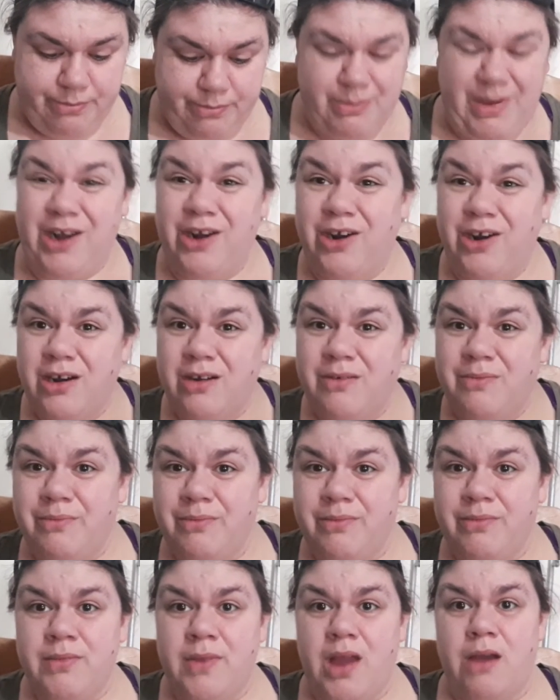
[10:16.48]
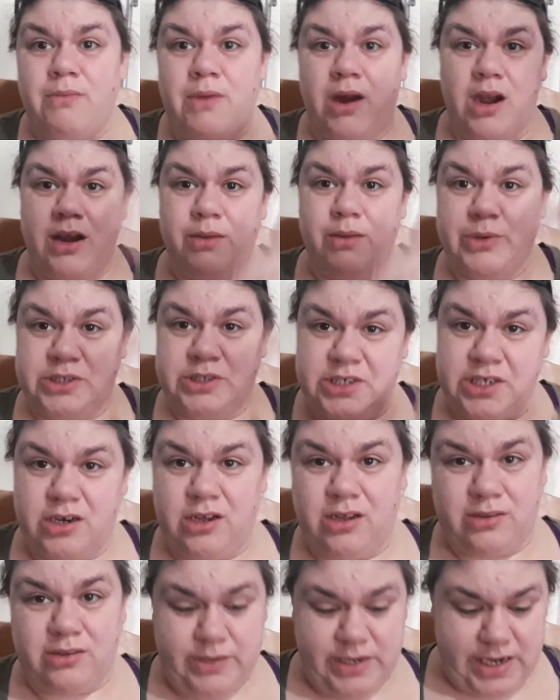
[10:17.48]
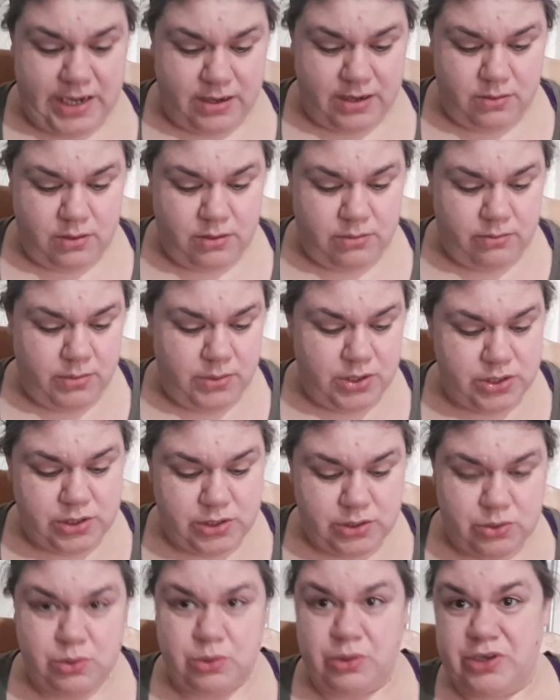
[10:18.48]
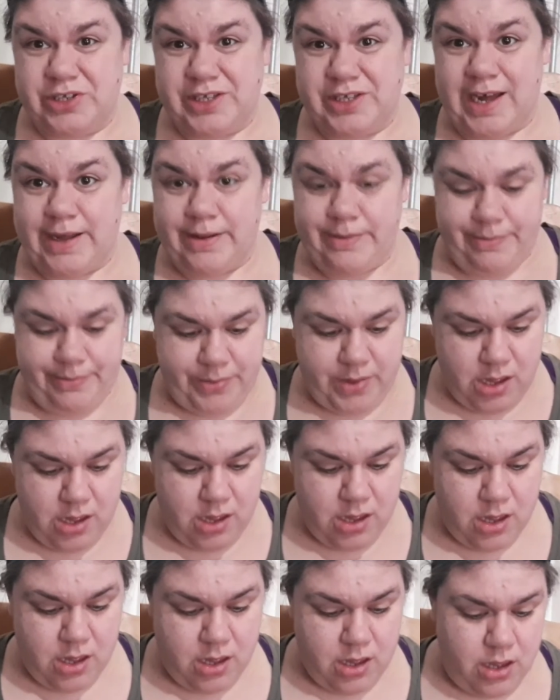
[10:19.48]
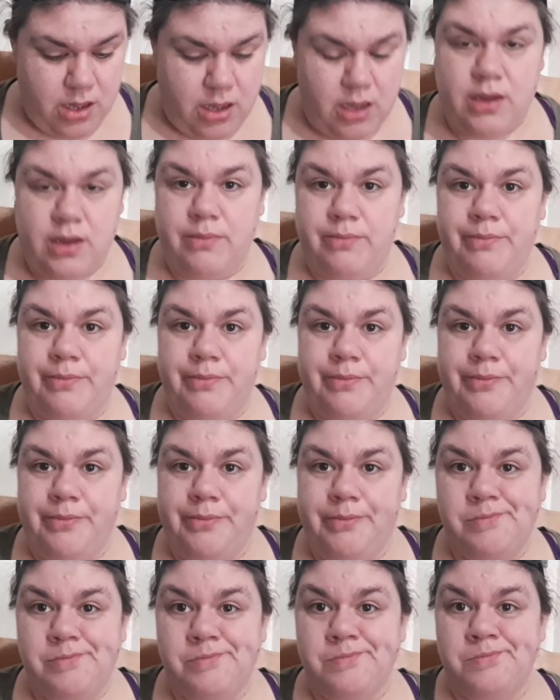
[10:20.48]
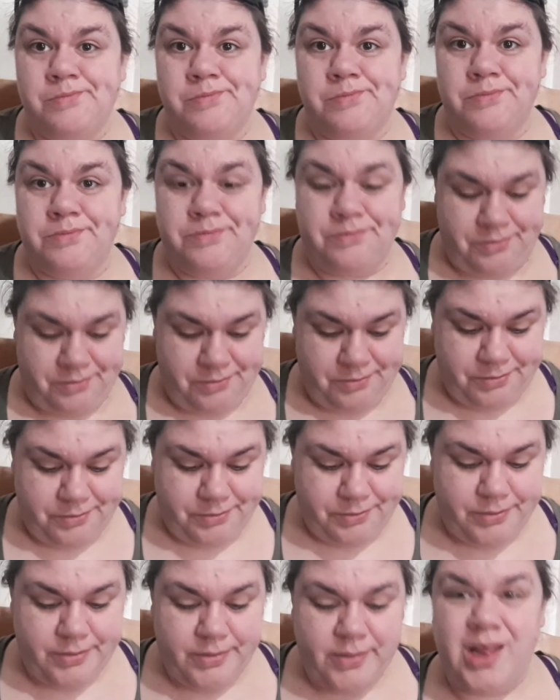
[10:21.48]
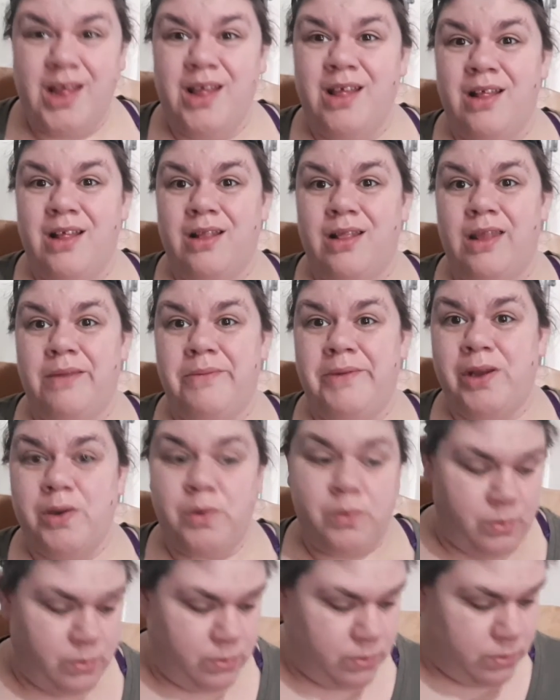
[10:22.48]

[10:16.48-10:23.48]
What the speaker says: better. I'm already pushing it all the way down, so there's that. Let me know.